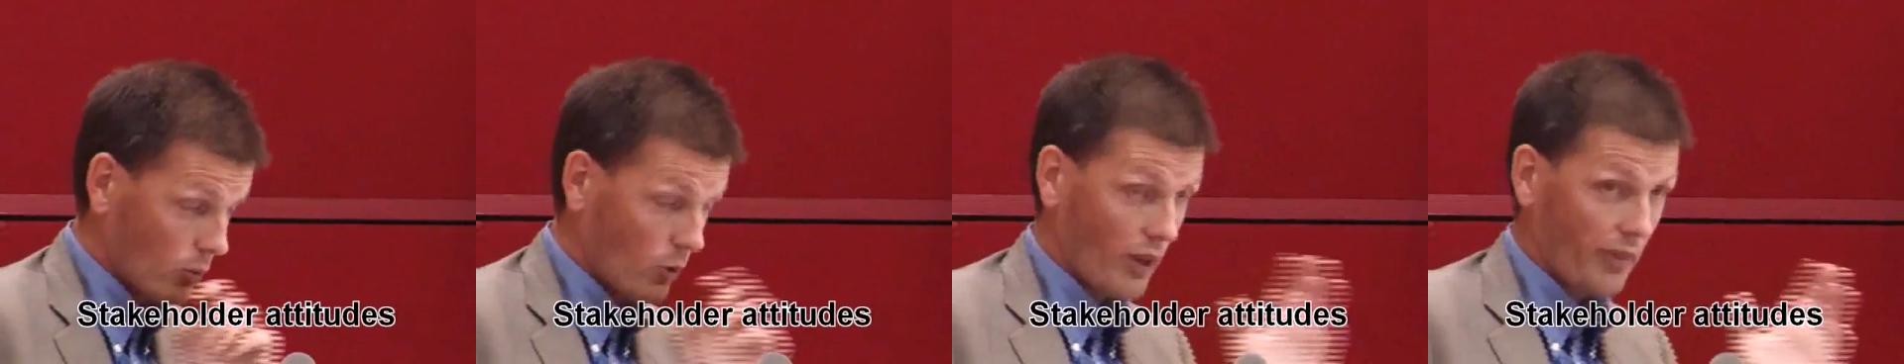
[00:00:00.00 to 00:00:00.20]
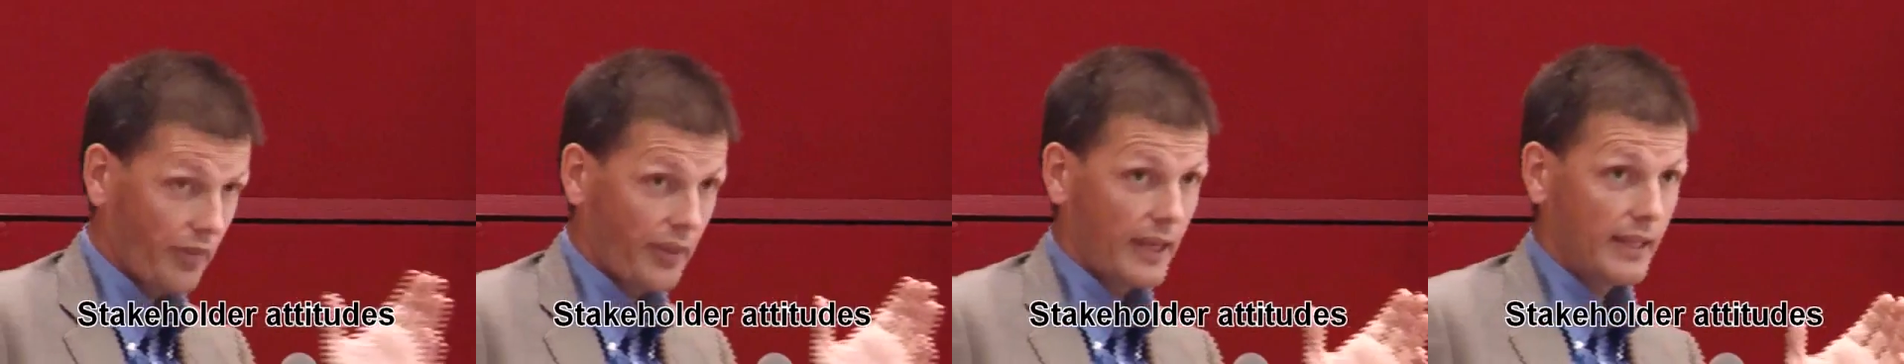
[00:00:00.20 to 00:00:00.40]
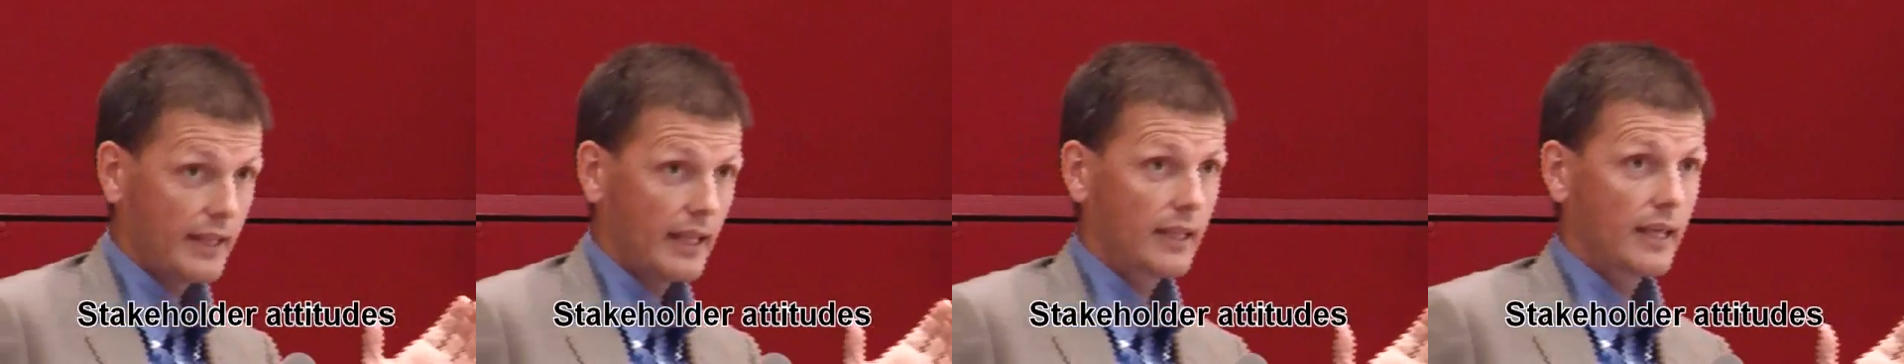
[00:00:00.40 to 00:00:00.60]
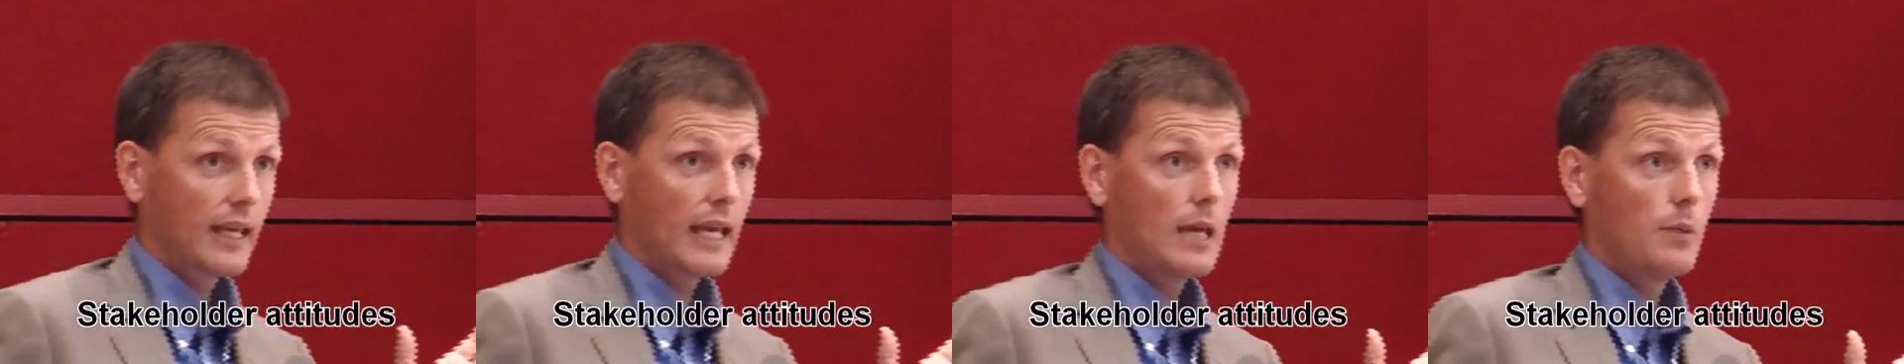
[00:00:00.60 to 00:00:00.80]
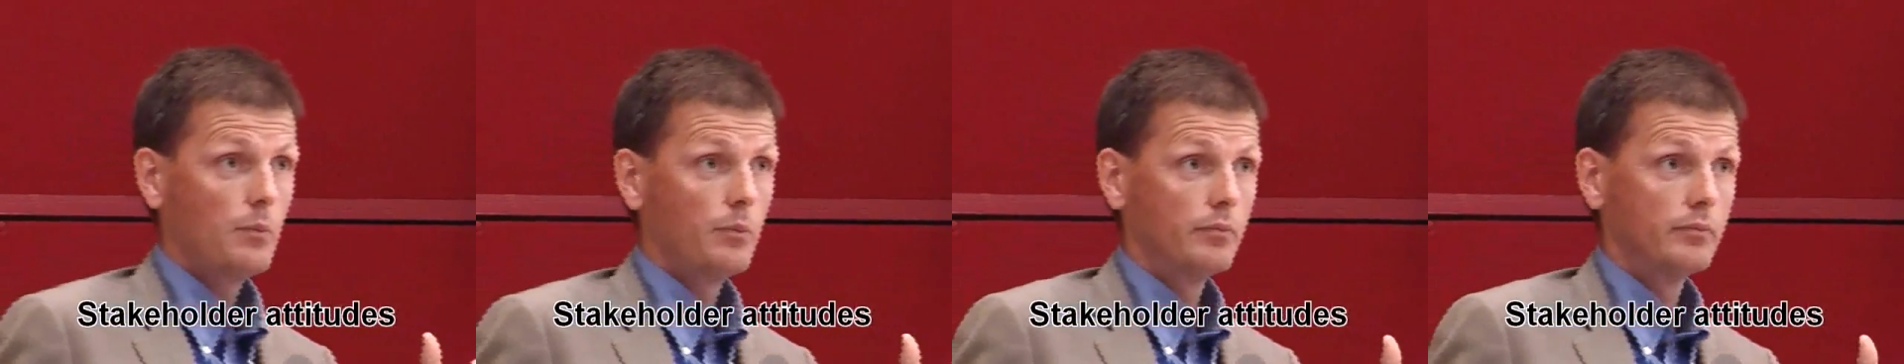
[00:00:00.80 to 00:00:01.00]
One thing that
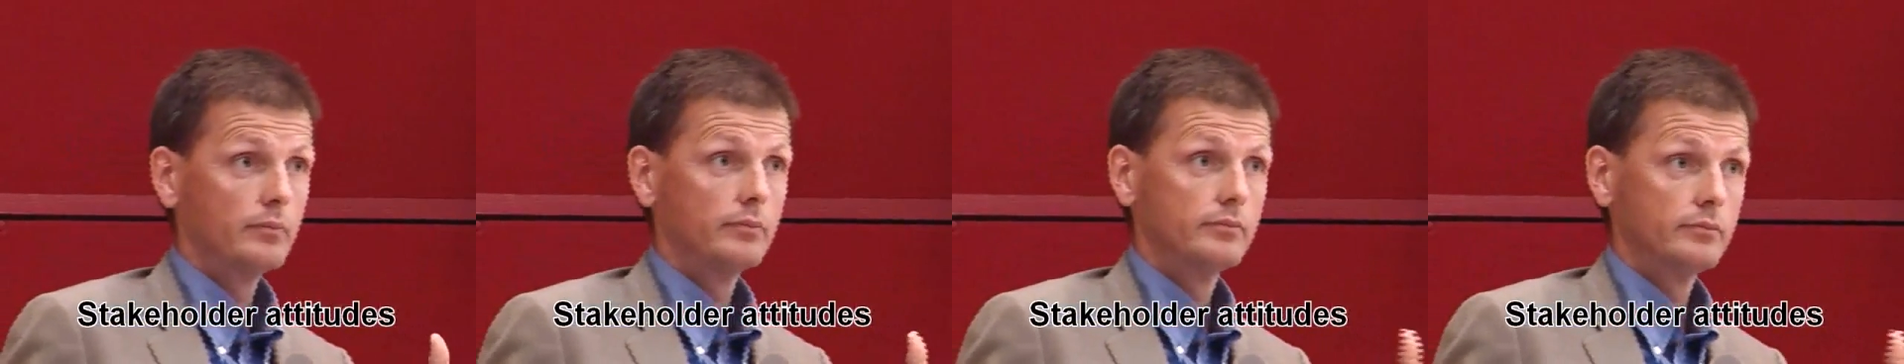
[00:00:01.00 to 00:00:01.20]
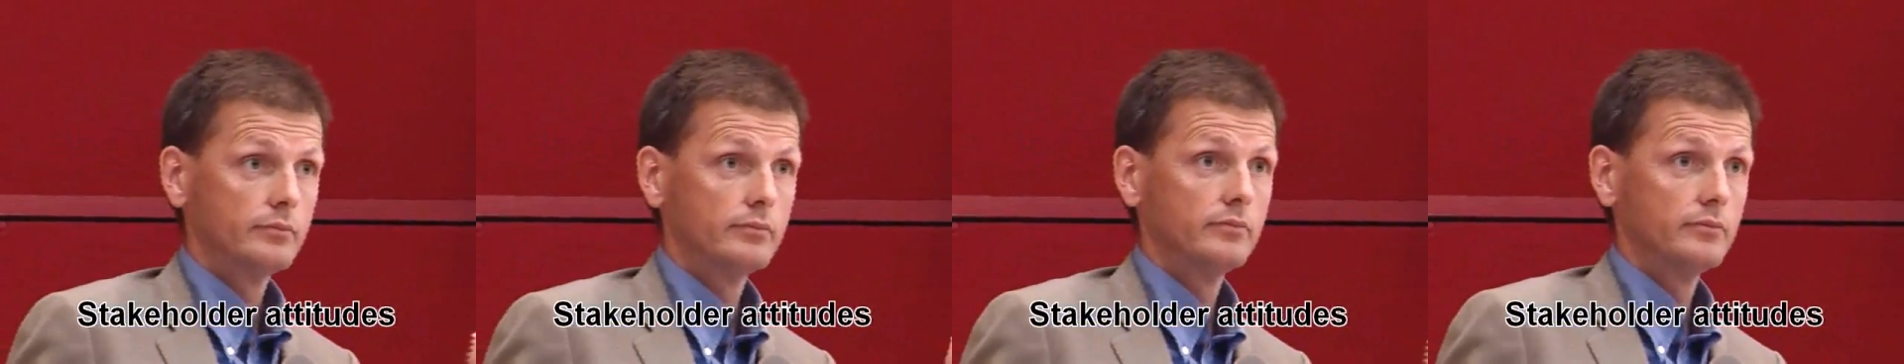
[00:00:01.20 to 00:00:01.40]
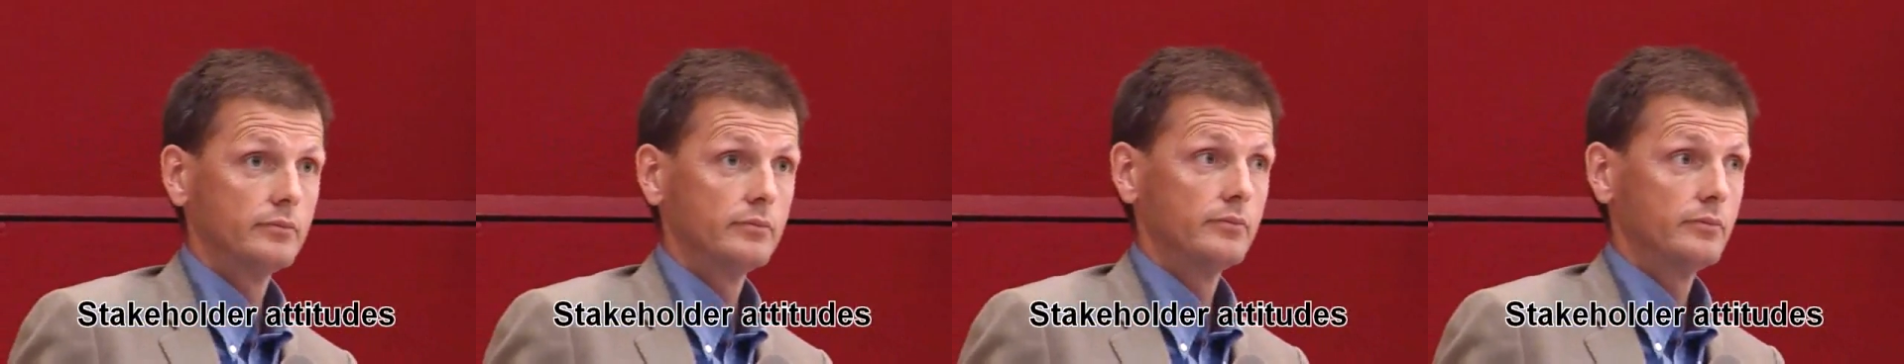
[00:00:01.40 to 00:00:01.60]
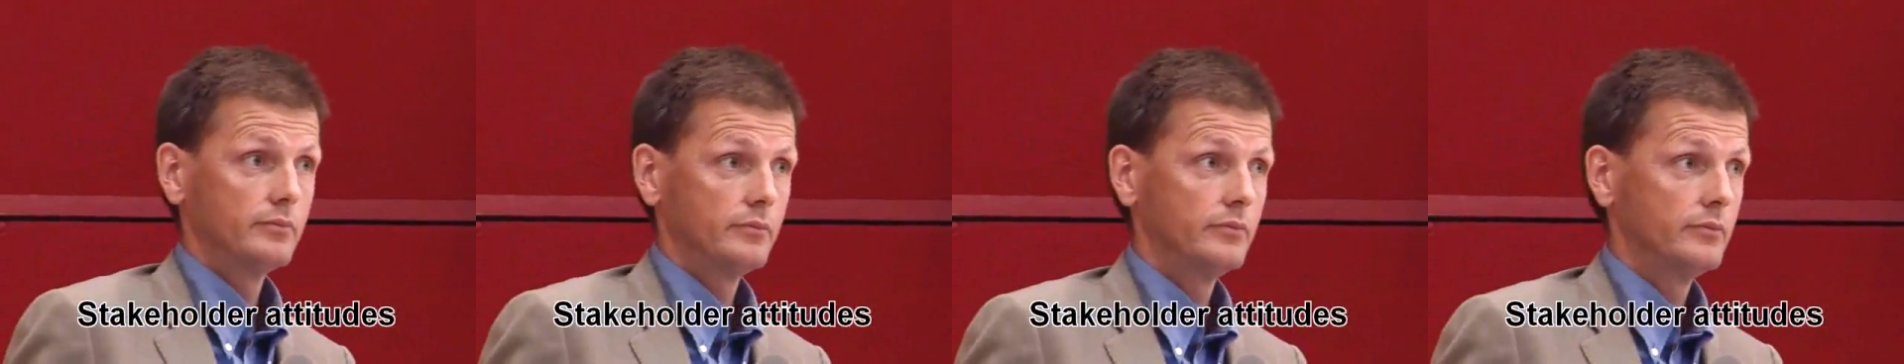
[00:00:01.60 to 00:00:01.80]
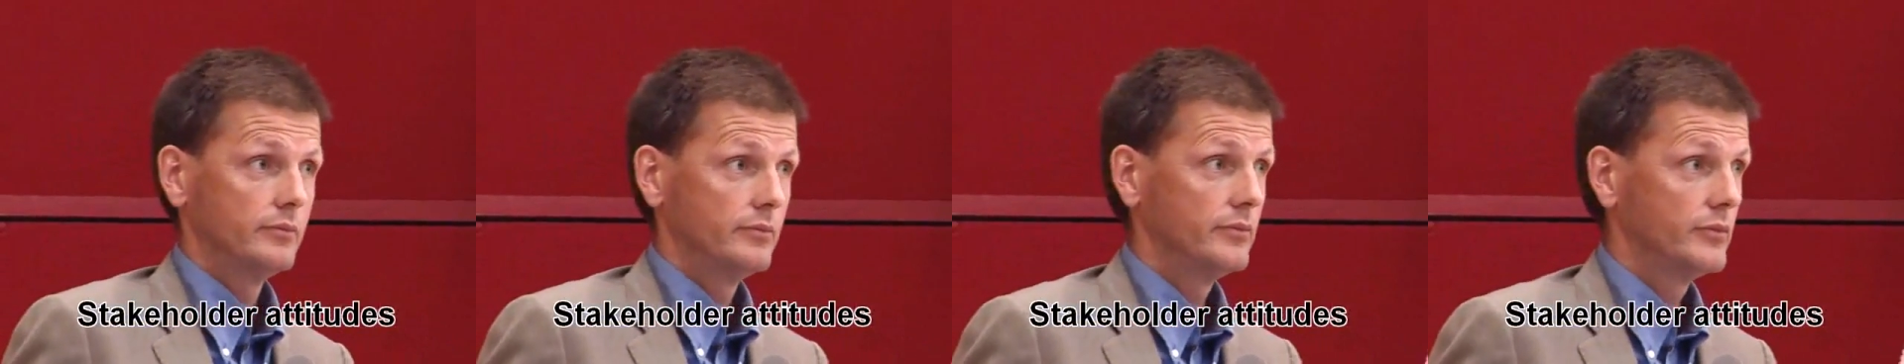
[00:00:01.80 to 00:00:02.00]
came
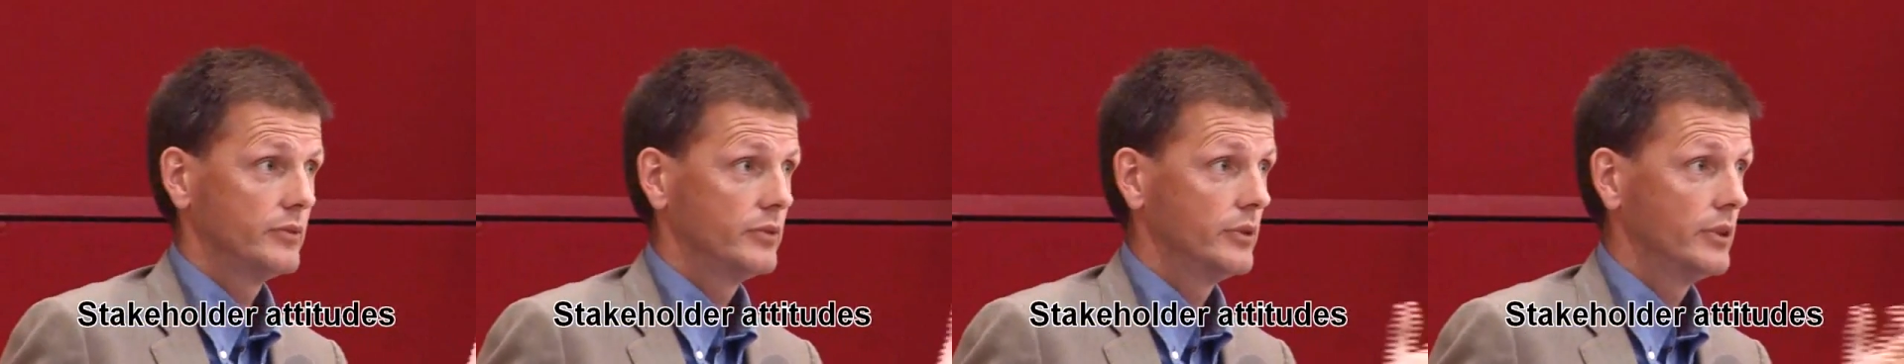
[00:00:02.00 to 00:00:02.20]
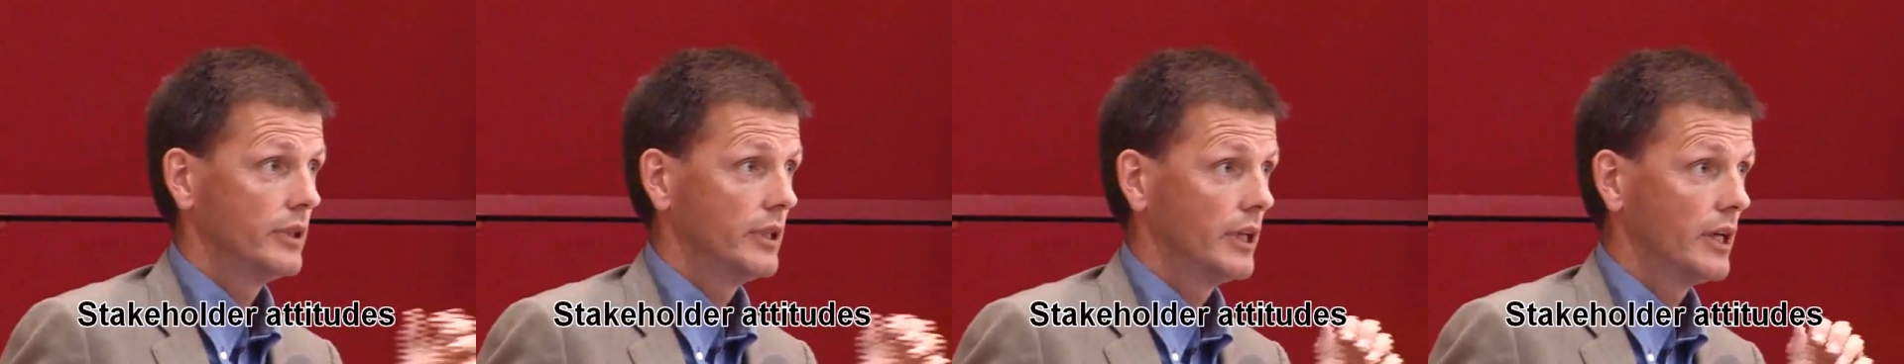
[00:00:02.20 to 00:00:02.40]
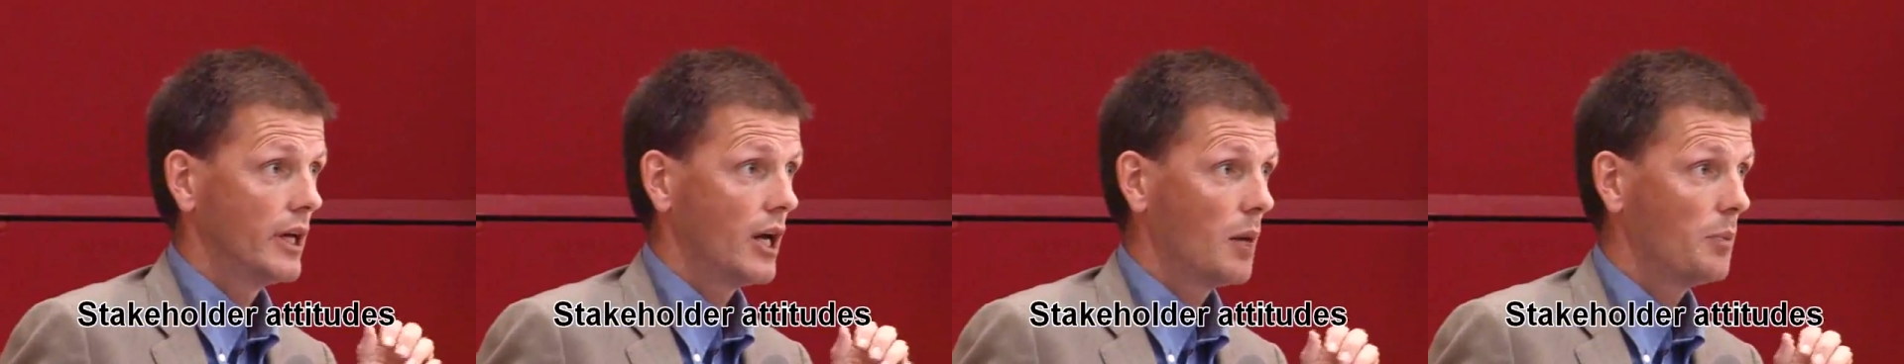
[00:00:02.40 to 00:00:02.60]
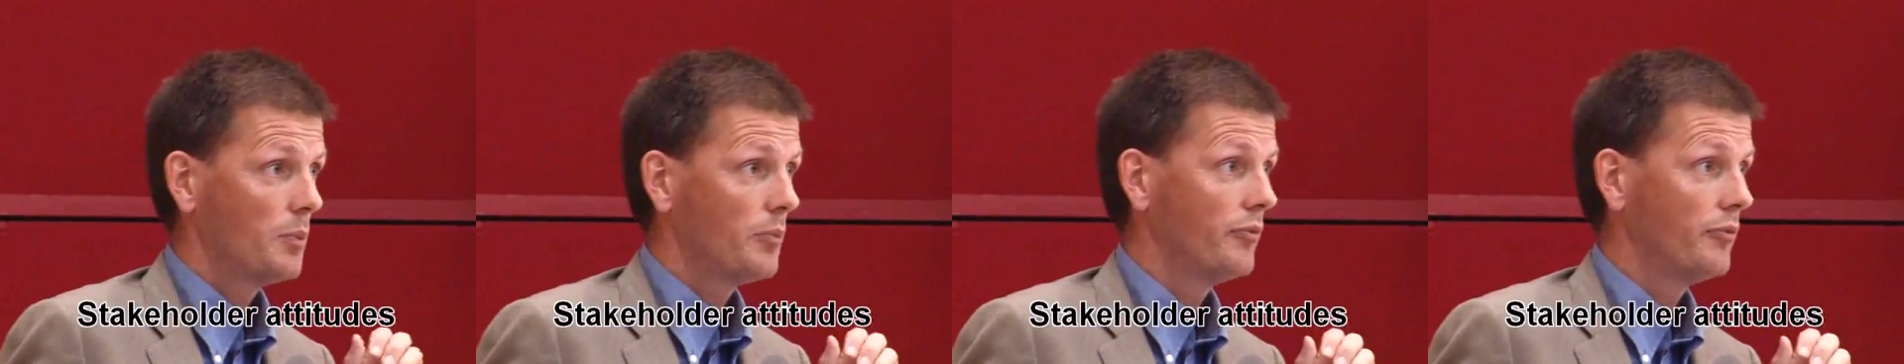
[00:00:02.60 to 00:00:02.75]
uh,